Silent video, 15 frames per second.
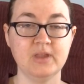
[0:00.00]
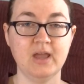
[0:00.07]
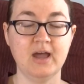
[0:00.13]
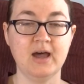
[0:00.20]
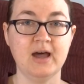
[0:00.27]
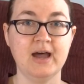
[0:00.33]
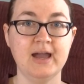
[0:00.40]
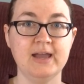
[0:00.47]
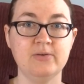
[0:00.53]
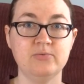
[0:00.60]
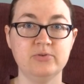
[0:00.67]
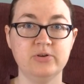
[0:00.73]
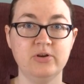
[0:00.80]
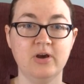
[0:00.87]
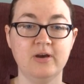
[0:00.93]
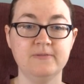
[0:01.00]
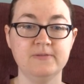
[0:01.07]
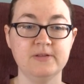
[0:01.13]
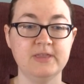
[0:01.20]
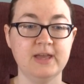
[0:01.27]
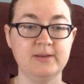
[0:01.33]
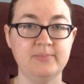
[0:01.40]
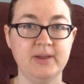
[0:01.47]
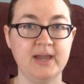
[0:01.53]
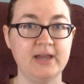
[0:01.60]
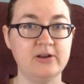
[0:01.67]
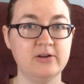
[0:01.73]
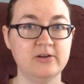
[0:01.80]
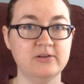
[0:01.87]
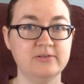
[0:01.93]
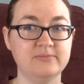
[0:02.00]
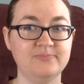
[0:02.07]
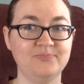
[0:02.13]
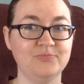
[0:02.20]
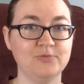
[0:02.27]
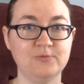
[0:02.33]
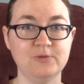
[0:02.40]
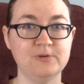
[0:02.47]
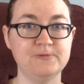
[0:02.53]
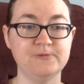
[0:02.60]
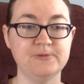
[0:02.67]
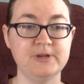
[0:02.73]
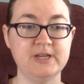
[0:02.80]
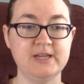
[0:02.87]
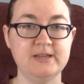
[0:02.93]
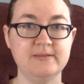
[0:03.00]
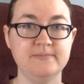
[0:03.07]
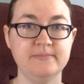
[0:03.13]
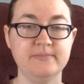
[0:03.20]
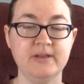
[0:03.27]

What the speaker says: I would offer that pattern for free,